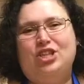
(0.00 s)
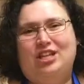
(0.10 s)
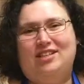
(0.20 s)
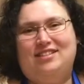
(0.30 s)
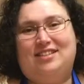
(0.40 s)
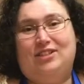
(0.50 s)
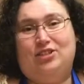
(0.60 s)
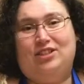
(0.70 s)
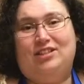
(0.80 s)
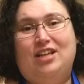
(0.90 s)
Zhenya's
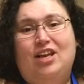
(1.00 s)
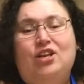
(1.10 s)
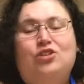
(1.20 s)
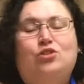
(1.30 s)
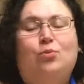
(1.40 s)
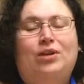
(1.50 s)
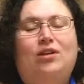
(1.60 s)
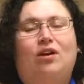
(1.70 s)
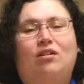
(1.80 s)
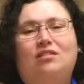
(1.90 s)
kitchen. So when
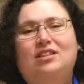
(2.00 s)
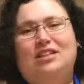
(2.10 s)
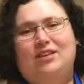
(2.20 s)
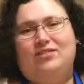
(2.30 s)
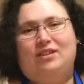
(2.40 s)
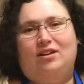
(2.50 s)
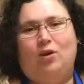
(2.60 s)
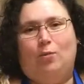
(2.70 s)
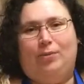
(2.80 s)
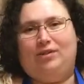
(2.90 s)
all the gifts are
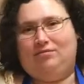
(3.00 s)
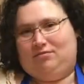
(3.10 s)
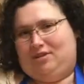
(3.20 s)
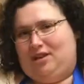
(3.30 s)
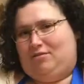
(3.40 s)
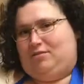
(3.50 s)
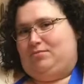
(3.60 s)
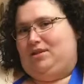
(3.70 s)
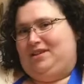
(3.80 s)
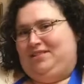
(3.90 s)
open, how's
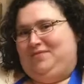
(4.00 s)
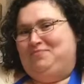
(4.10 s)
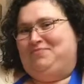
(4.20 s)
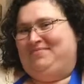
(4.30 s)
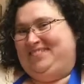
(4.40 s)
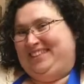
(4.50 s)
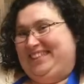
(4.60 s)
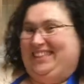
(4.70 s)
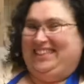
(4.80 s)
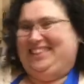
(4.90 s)
mine?
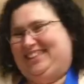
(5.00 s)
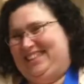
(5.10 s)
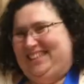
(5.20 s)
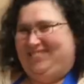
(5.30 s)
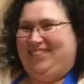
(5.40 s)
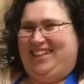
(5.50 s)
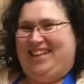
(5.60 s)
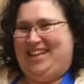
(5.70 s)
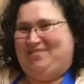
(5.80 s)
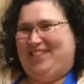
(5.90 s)
Really
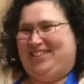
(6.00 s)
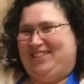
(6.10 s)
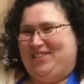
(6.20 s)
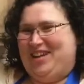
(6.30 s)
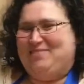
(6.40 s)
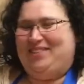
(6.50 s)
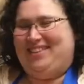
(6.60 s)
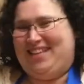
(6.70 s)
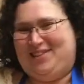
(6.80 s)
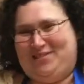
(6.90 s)
like my new apron,
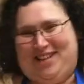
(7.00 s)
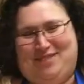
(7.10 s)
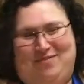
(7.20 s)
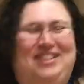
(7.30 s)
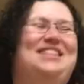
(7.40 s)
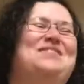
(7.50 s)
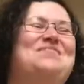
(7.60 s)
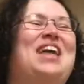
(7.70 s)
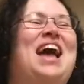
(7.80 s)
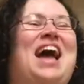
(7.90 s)
thank you husband.
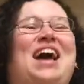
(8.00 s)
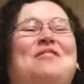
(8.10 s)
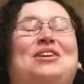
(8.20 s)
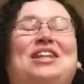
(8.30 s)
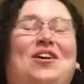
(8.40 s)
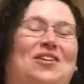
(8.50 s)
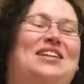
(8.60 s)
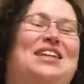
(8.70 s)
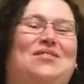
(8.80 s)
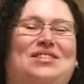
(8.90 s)
When all
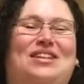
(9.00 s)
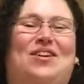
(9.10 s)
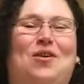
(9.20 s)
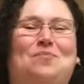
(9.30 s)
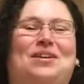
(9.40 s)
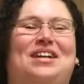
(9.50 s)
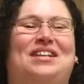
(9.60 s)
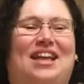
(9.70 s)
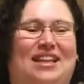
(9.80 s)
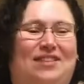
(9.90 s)
the gifts are
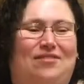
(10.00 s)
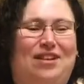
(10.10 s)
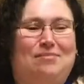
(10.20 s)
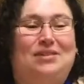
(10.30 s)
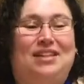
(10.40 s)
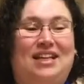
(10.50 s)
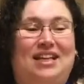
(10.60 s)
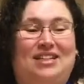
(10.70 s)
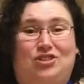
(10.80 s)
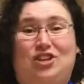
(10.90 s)
open and the
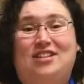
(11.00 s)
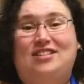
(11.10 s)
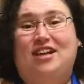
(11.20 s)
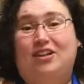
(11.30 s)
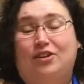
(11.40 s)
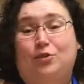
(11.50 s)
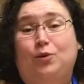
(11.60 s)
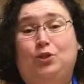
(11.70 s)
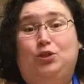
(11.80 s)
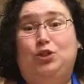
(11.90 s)
family is just hungry,
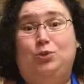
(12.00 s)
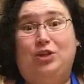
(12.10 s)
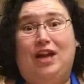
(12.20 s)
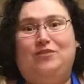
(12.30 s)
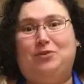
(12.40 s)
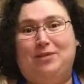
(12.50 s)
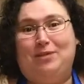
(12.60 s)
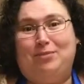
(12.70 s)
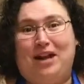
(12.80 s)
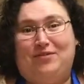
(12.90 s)
what do? You have to
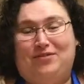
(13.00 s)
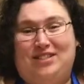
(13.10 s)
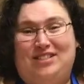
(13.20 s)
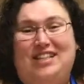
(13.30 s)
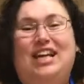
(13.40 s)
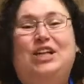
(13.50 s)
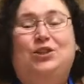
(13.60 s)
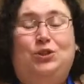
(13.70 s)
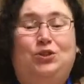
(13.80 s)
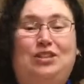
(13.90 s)
make breakfast.
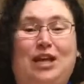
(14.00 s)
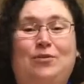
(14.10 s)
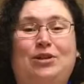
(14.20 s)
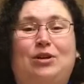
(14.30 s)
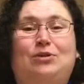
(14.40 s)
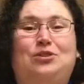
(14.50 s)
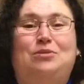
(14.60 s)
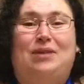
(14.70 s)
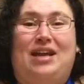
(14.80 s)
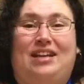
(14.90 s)
So today we're going to
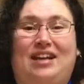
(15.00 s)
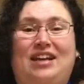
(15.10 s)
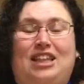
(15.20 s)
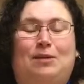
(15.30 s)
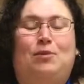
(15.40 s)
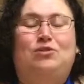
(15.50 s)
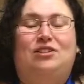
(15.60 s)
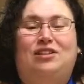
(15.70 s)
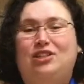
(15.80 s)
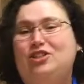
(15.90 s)
make the most
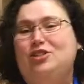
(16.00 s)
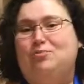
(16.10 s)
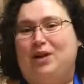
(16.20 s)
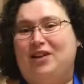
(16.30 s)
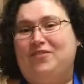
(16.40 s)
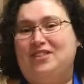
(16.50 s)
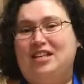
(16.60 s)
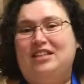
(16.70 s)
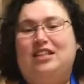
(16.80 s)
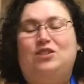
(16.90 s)
delicious breakfast
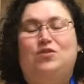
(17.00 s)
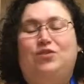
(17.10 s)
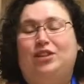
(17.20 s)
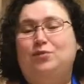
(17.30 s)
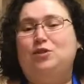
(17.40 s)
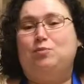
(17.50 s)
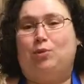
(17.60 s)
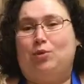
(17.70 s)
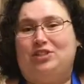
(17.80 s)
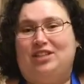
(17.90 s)
that's filled with
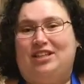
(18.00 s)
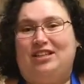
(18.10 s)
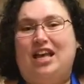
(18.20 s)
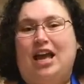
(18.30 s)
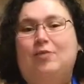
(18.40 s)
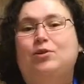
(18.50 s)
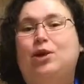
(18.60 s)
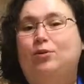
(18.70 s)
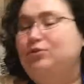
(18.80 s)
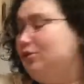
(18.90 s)
protein, and we're
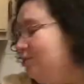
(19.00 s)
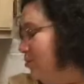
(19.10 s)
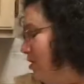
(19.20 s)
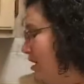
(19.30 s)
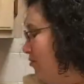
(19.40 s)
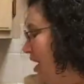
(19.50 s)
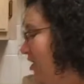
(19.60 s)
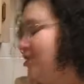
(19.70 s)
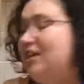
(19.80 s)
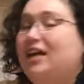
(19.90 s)
going to use
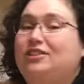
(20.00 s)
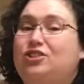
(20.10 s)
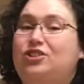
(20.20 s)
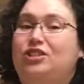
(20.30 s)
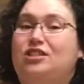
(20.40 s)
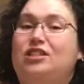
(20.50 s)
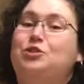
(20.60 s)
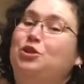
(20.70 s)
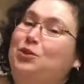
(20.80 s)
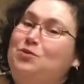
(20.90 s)
Russian cottage cheese.
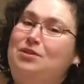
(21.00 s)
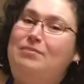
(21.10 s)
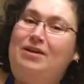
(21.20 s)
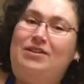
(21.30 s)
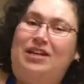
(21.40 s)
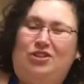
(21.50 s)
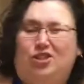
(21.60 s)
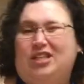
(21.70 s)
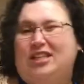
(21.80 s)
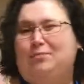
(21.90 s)
You can use American,
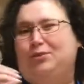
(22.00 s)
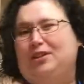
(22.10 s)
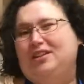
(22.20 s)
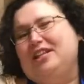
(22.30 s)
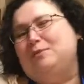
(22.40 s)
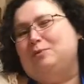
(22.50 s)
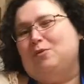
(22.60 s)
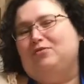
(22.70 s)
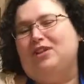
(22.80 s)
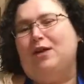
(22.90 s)
just gonna put a little bit
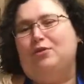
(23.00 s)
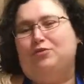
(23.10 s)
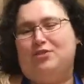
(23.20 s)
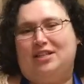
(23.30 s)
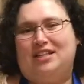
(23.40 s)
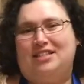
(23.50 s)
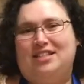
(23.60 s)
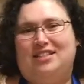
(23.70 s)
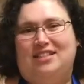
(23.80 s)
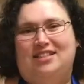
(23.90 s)
more flour for the
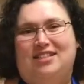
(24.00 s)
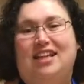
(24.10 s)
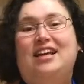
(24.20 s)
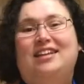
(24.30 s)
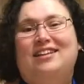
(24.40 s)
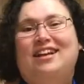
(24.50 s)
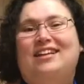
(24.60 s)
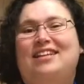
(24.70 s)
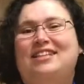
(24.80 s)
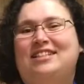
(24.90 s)
consistency.
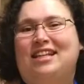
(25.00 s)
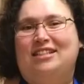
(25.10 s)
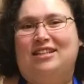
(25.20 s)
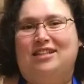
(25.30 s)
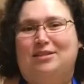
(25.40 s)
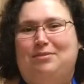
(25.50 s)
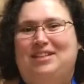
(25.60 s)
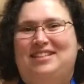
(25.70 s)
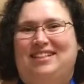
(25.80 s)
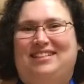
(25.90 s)
Let's start the
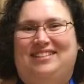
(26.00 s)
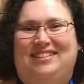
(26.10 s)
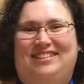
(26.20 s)
mixing.